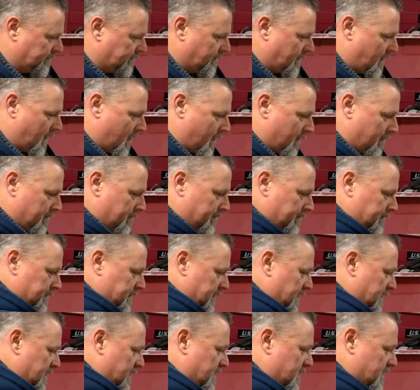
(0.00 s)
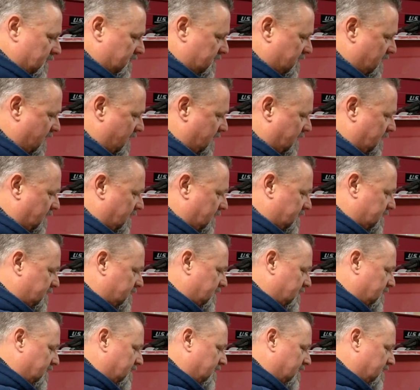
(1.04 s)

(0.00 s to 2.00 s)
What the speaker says: Yeah, and you just take this